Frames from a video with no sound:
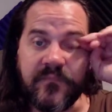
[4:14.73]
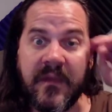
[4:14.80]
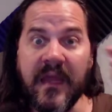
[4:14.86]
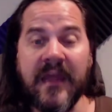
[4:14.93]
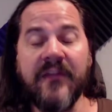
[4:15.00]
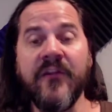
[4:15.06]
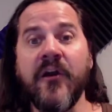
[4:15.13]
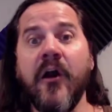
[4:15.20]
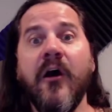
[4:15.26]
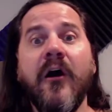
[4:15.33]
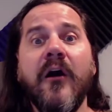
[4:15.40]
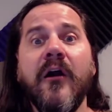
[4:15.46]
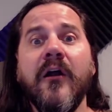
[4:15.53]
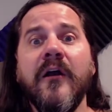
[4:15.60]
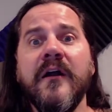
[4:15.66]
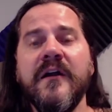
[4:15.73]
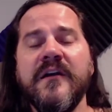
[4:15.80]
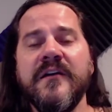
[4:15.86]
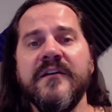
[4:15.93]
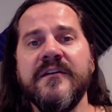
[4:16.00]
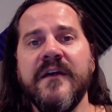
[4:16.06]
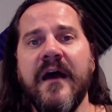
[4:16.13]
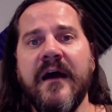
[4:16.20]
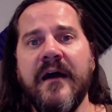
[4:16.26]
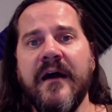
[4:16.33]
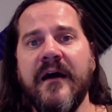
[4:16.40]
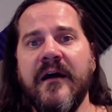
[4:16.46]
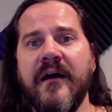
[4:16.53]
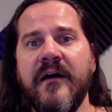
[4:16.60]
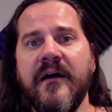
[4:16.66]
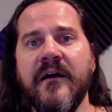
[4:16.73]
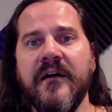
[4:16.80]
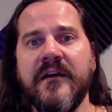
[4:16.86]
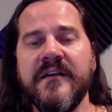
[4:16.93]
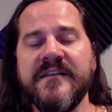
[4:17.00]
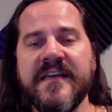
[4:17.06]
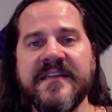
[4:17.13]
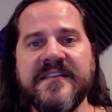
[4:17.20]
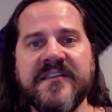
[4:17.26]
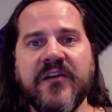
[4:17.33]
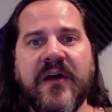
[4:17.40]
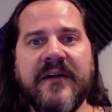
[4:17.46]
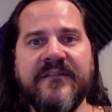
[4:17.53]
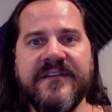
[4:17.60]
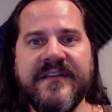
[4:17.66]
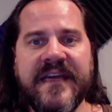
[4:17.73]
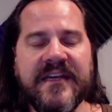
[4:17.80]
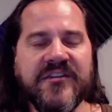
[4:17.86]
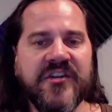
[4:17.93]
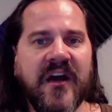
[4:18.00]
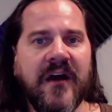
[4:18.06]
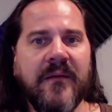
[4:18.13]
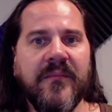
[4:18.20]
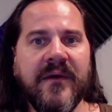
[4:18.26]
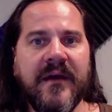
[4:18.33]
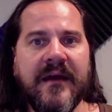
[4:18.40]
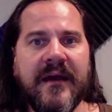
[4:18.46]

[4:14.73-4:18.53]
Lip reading: in the car, because I still have a day job.